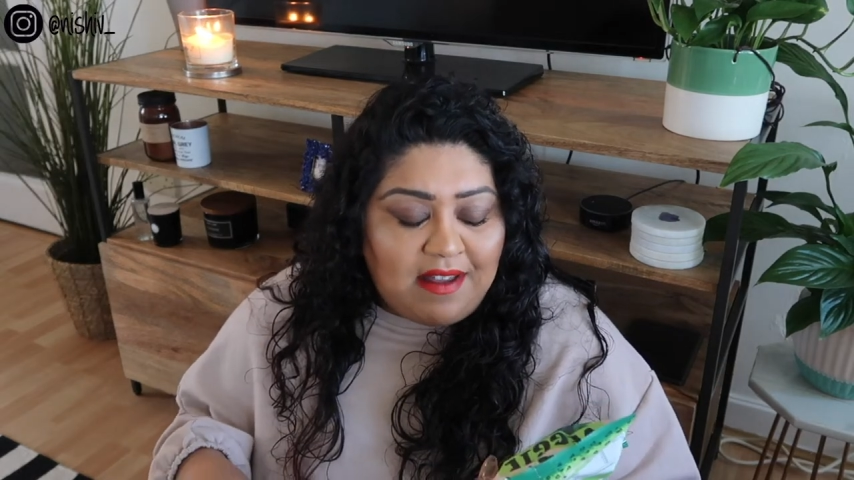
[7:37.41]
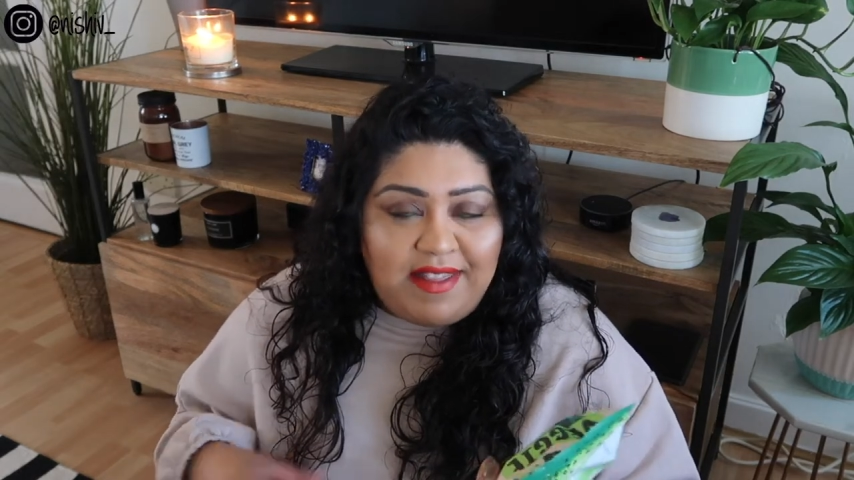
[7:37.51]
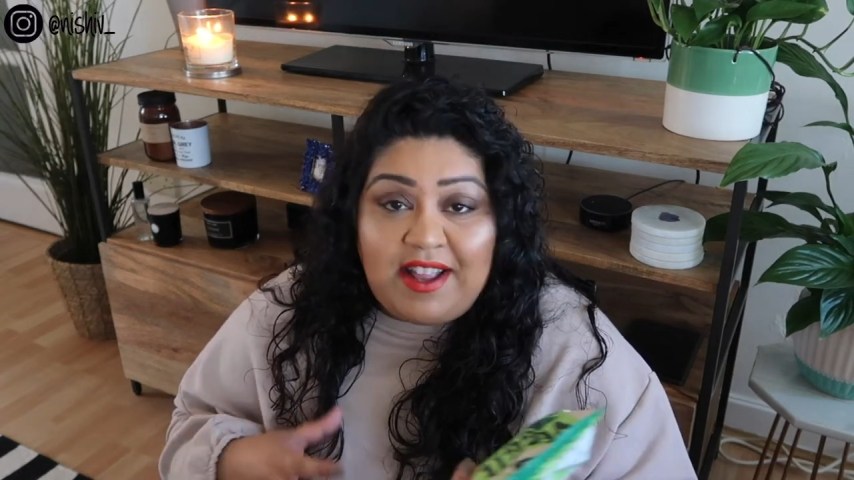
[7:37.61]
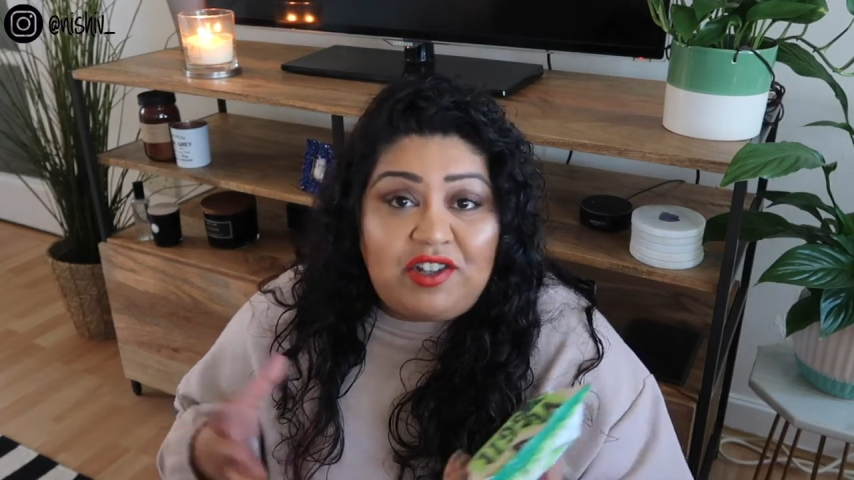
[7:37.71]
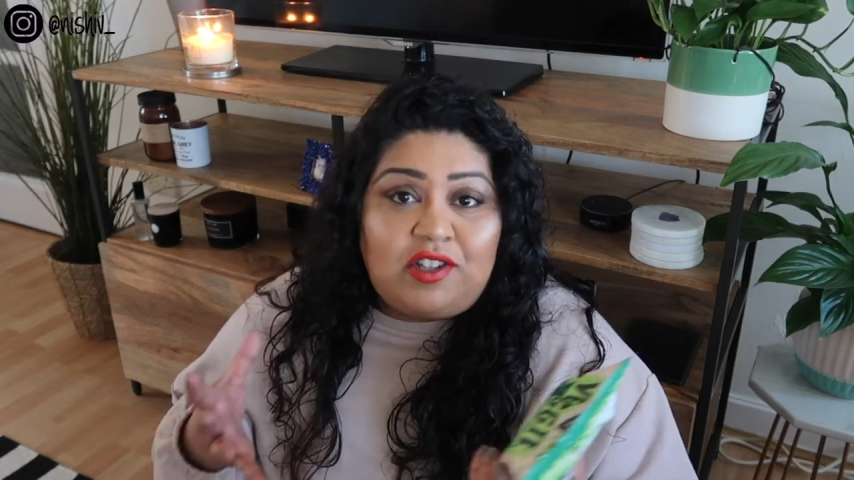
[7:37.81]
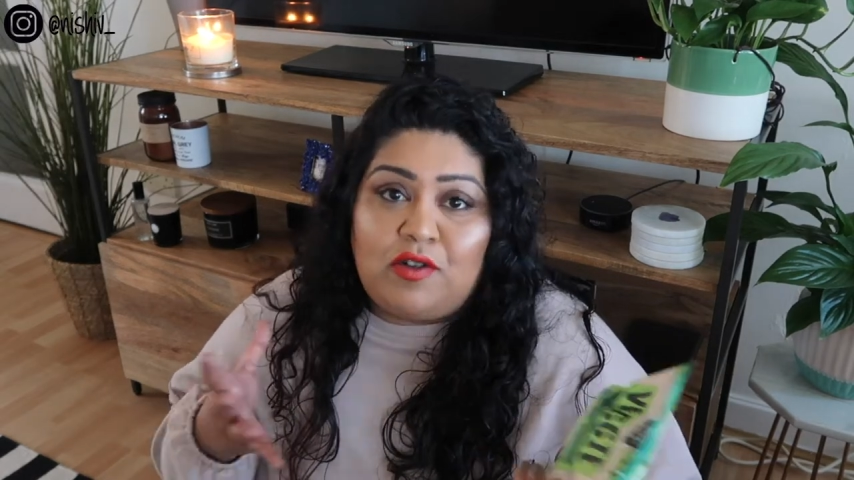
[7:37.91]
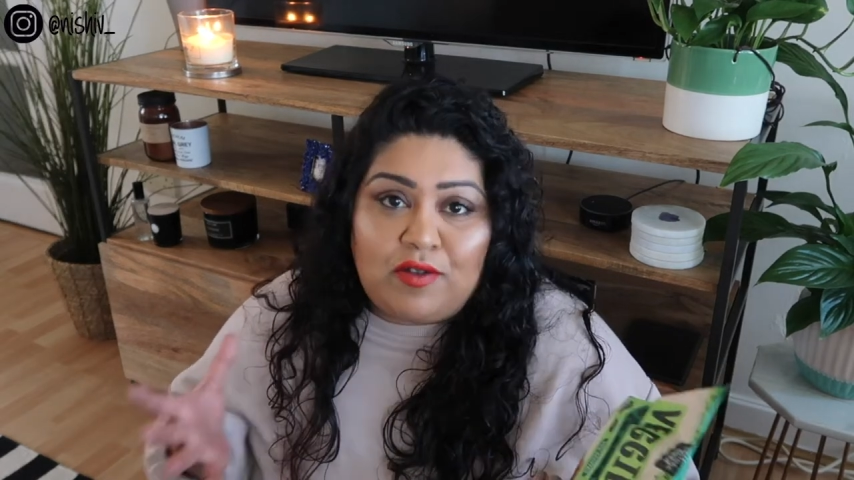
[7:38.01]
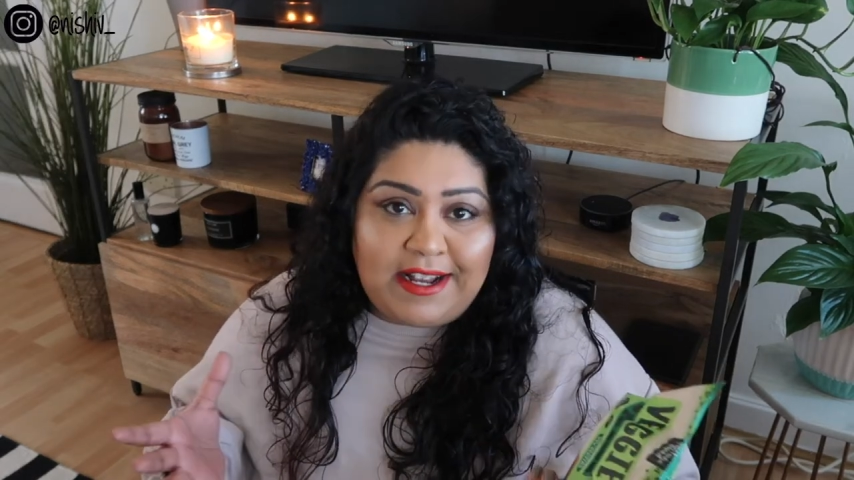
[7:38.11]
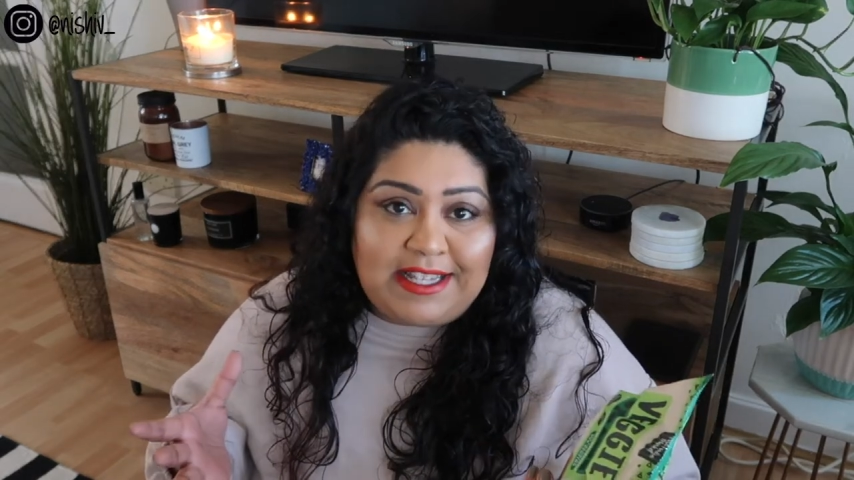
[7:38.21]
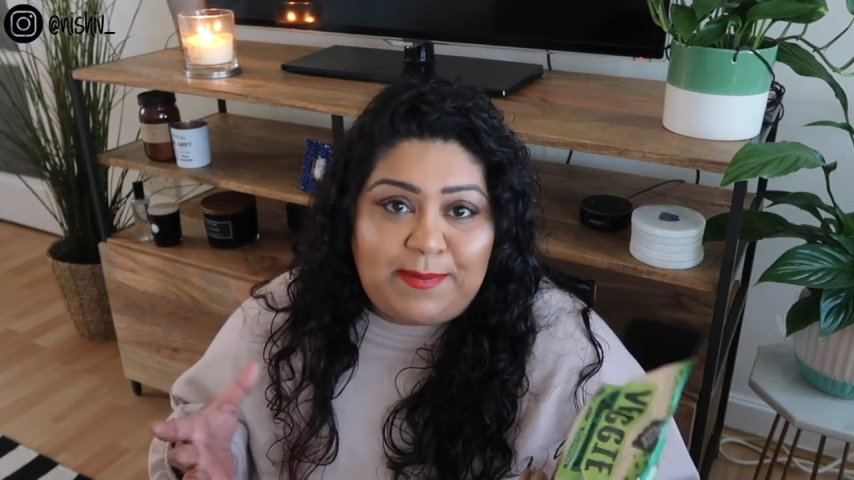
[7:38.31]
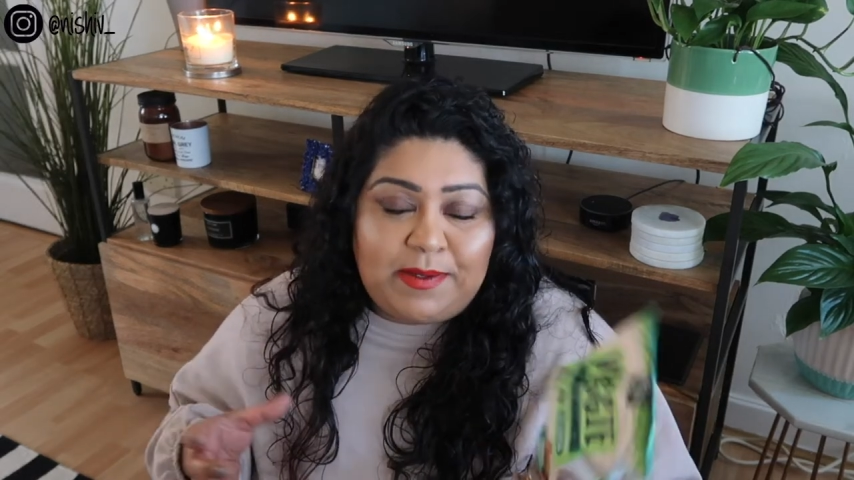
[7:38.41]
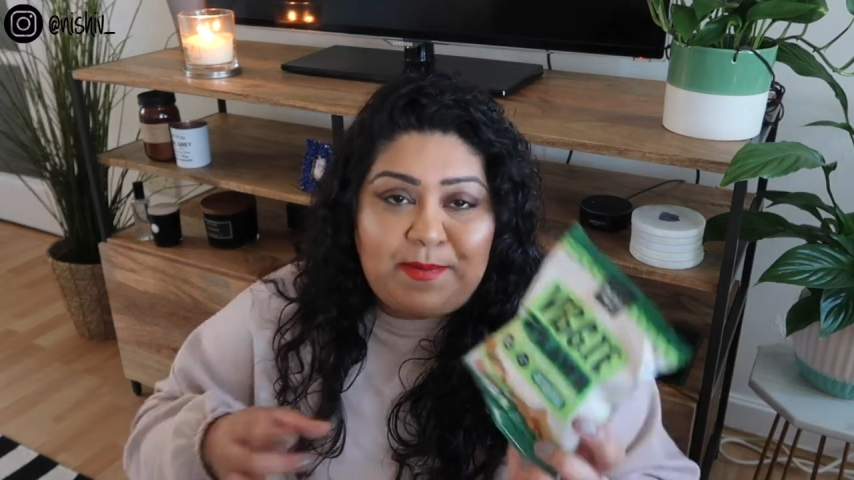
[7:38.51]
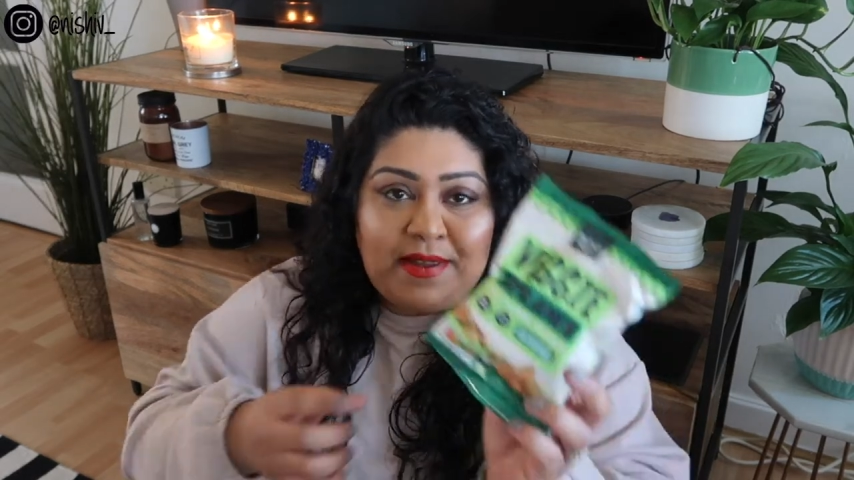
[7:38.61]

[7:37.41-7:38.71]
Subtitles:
they're just crisps,